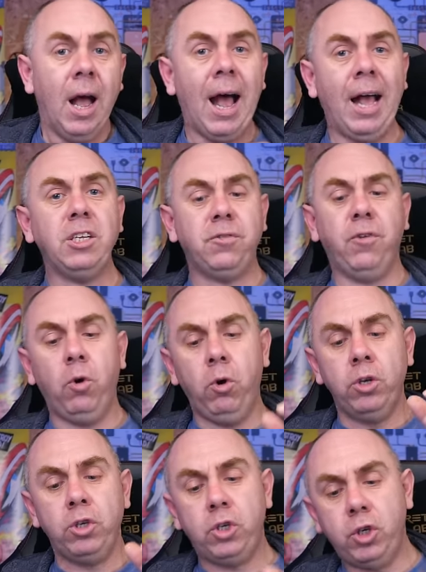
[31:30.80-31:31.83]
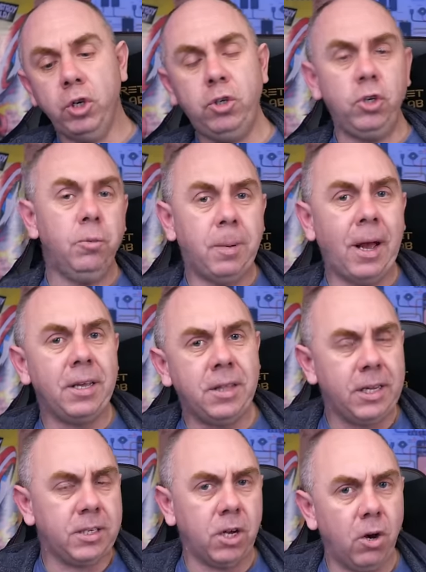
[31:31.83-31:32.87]
As for should you buy
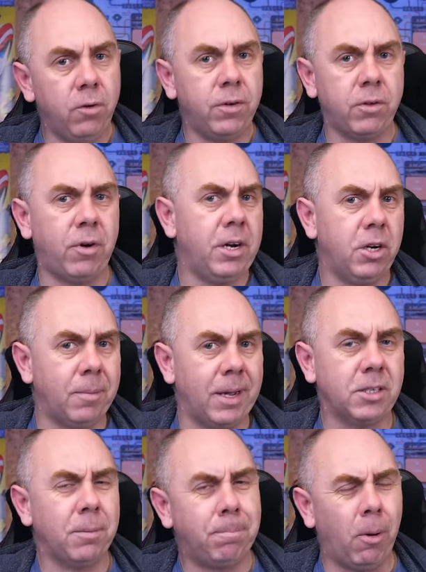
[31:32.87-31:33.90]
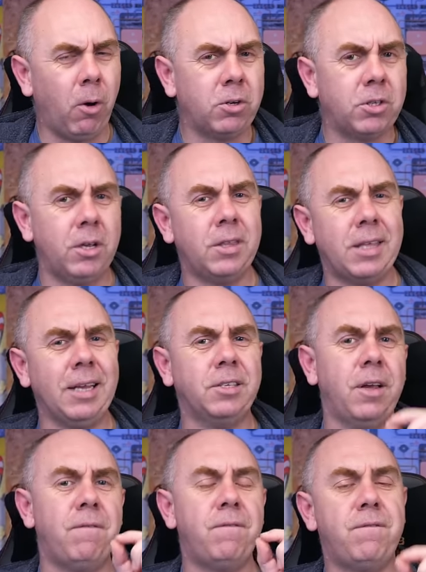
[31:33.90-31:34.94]
this over the Radio Master Boxer, that's
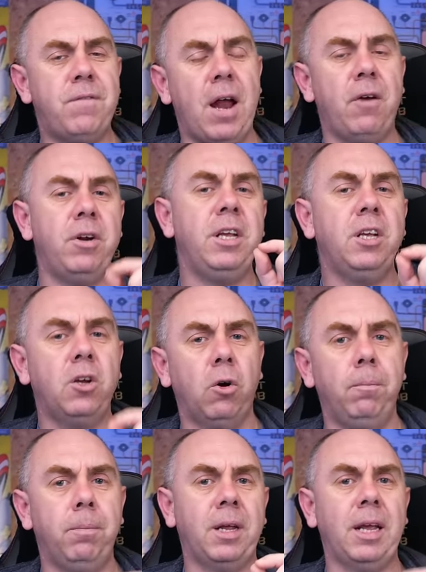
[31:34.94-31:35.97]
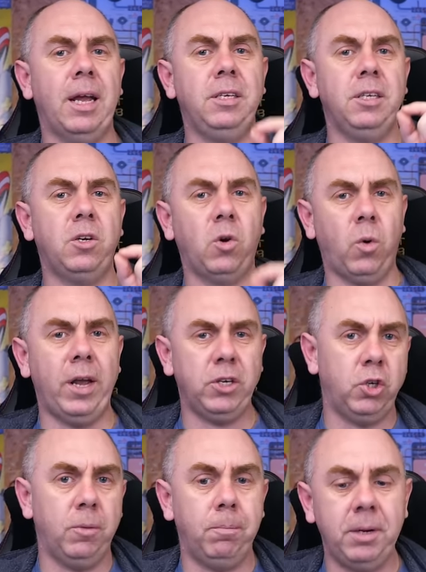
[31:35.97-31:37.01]
a very complicated
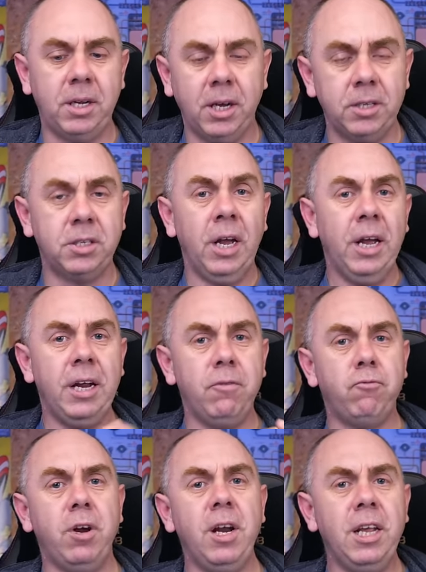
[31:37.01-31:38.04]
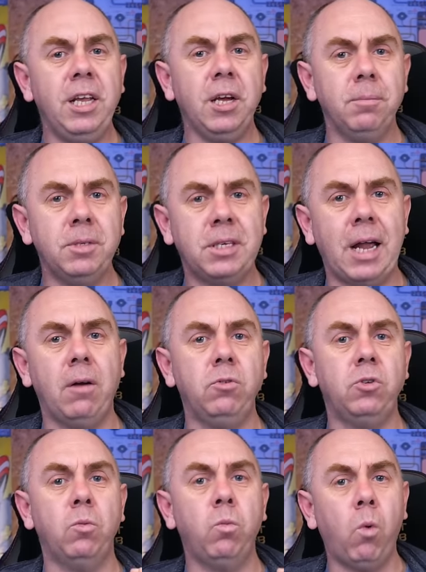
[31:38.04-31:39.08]
question because it really comes down
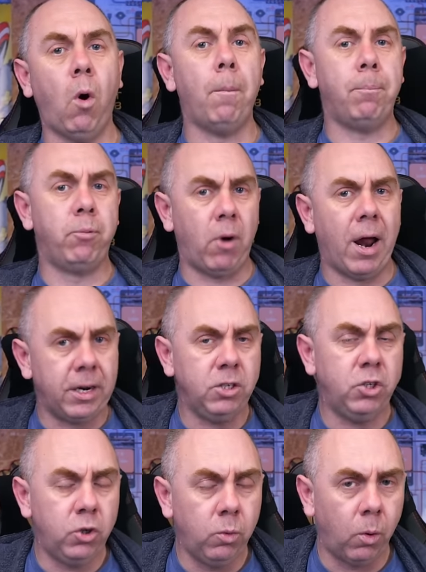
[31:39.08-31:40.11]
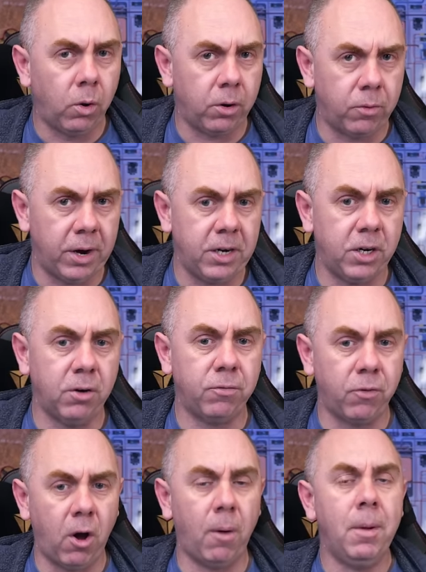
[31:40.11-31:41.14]
to what brand you want a radio
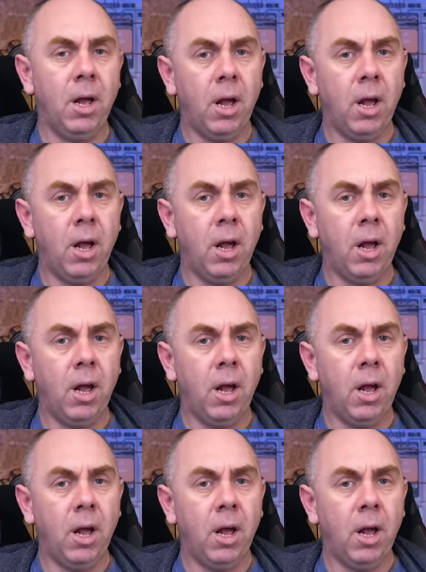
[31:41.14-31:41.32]
from